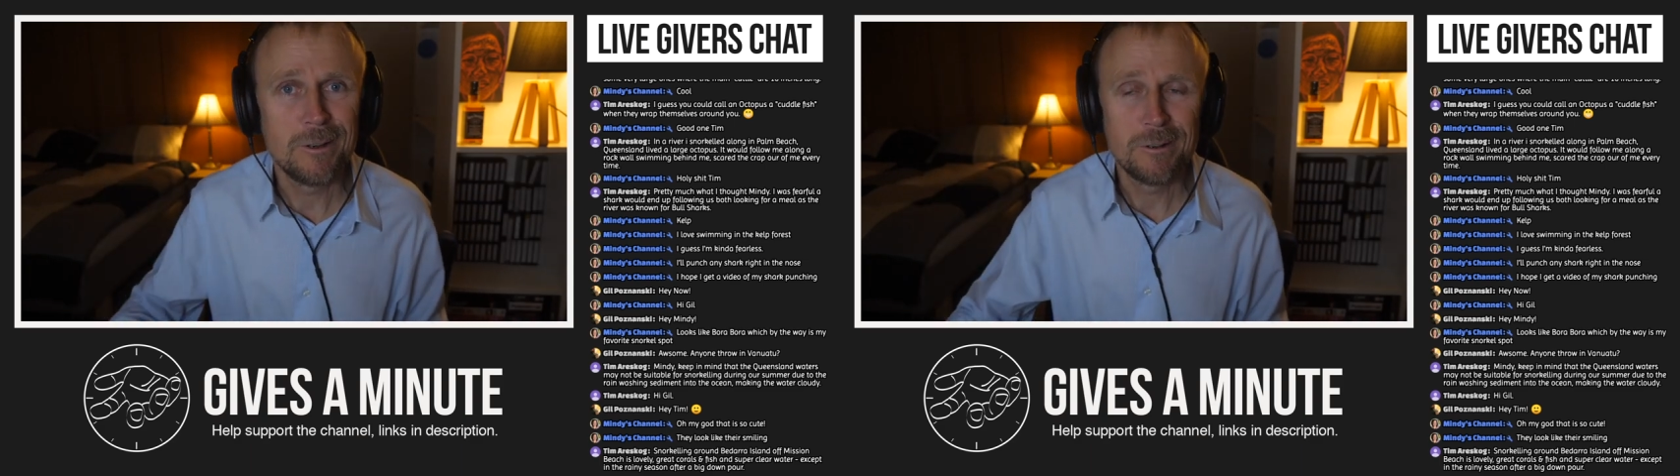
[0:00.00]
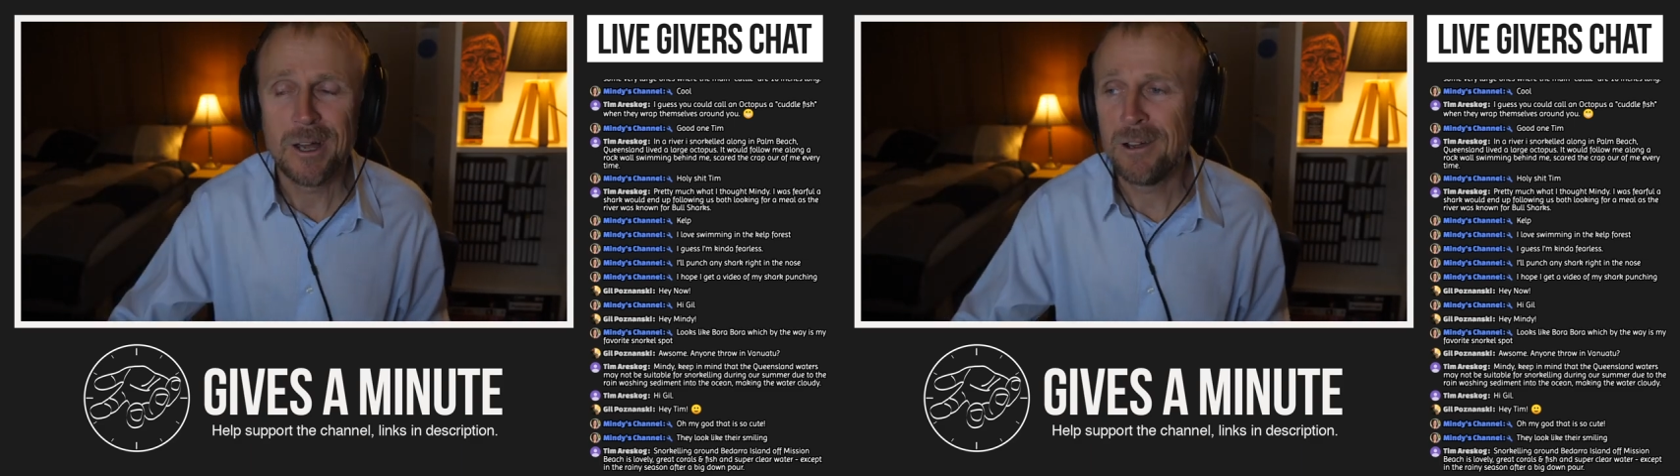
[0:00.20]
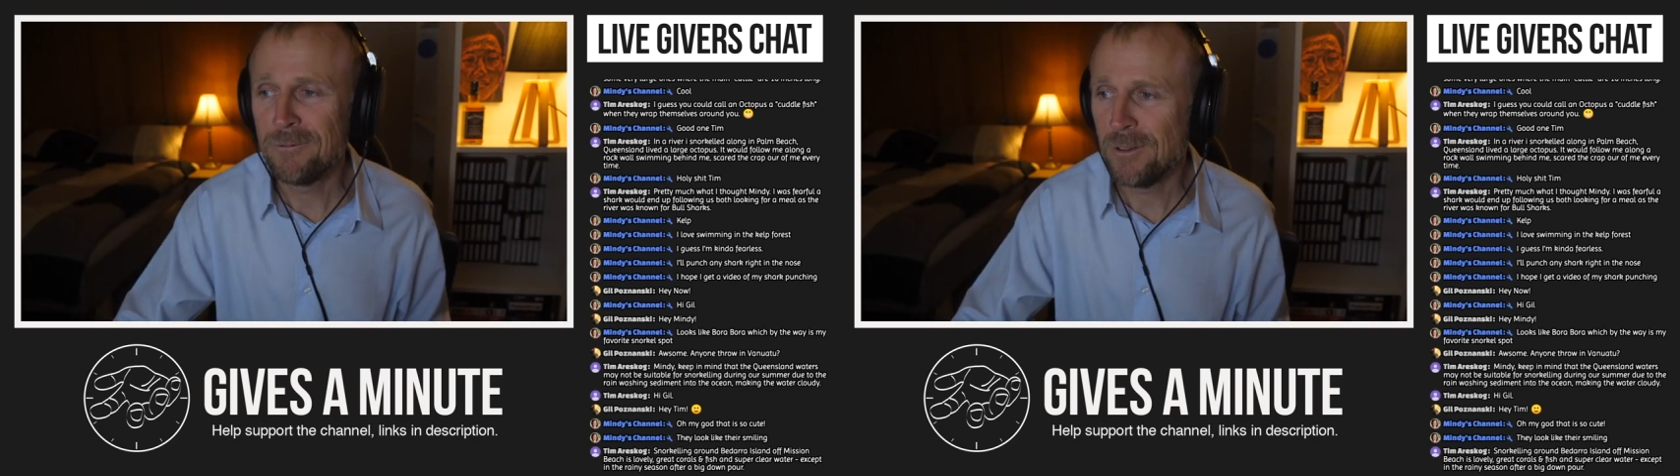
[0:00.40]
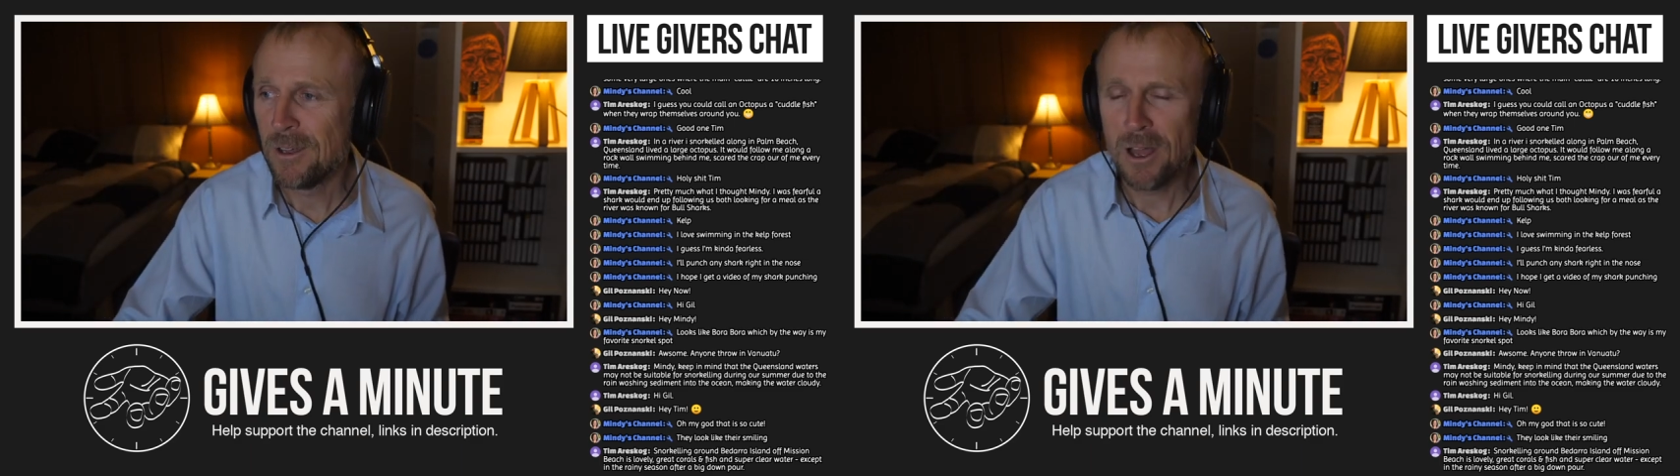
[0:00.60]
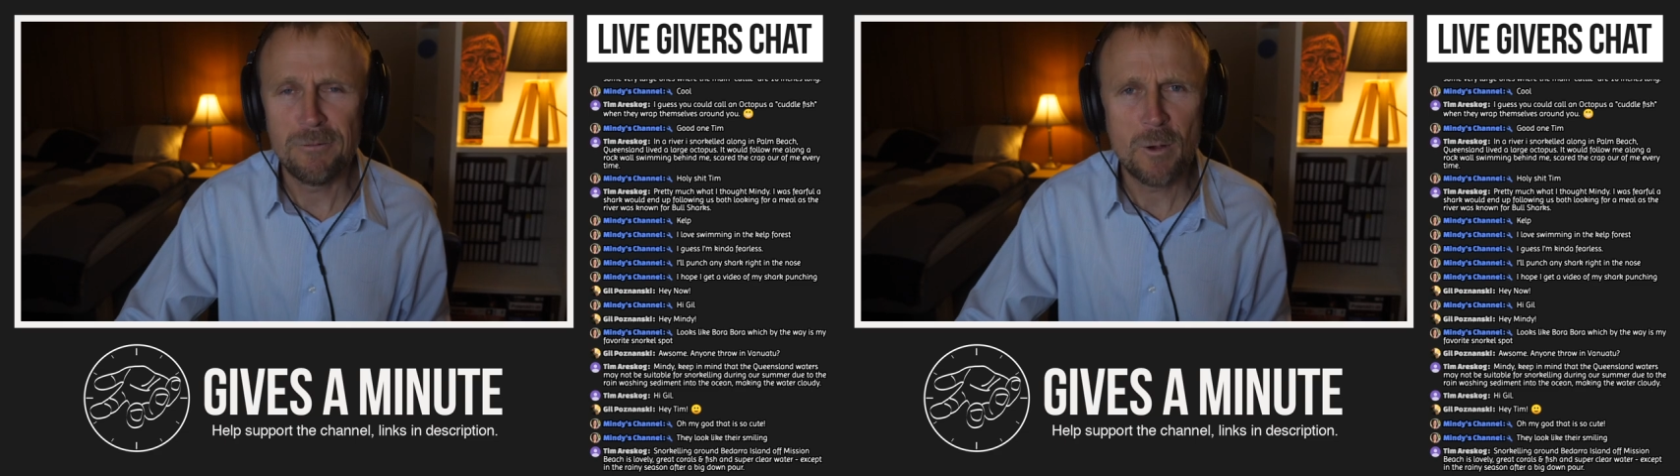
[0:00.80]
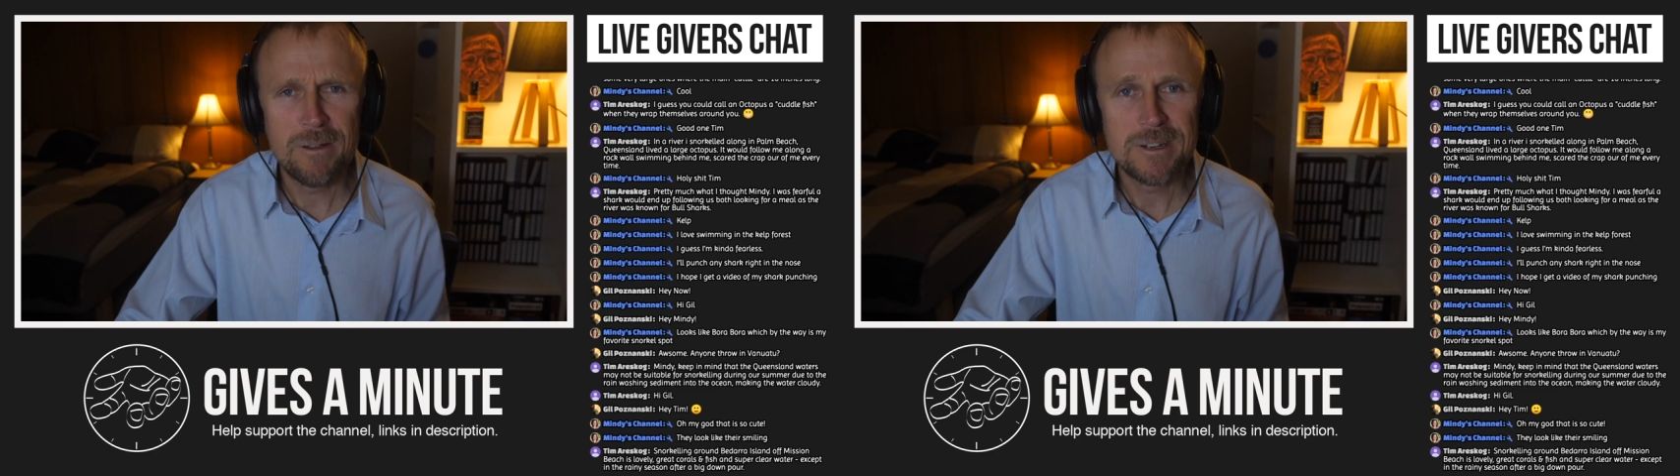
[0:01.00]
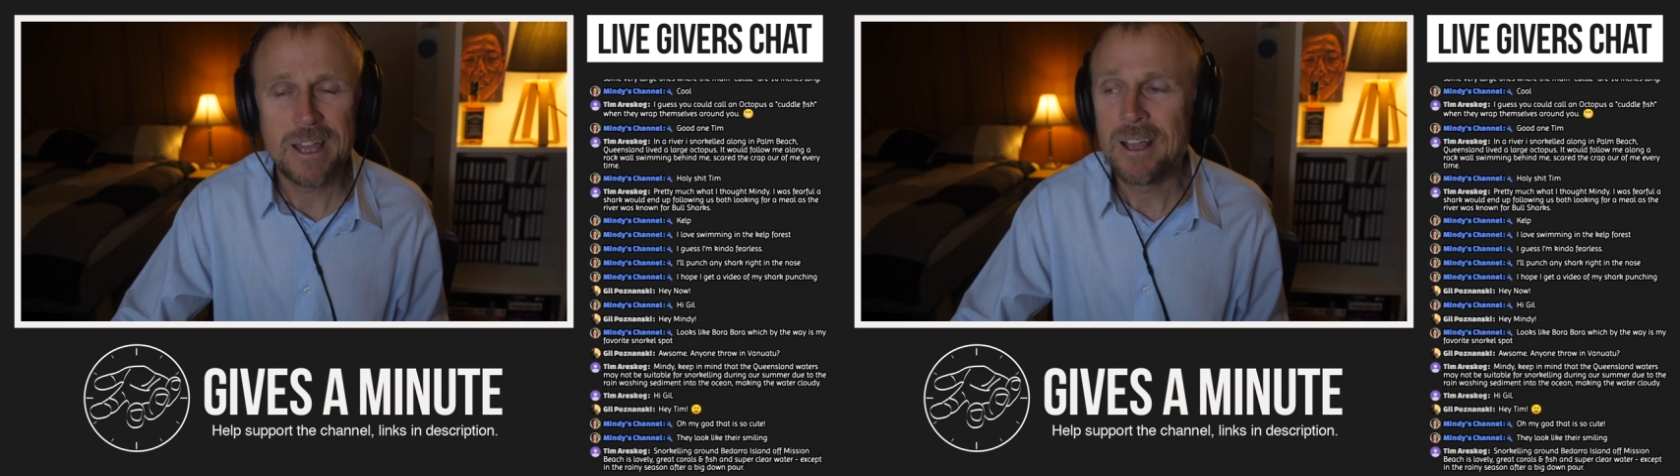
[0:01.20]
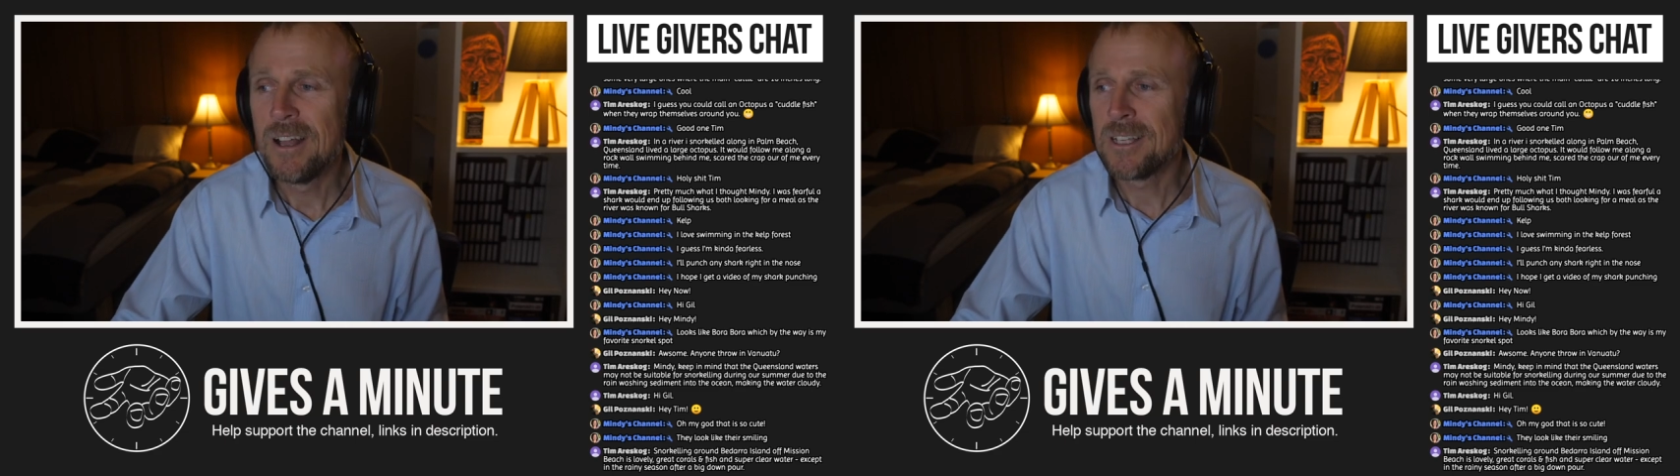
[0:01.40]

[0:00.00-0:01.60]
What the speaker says: a waiver day.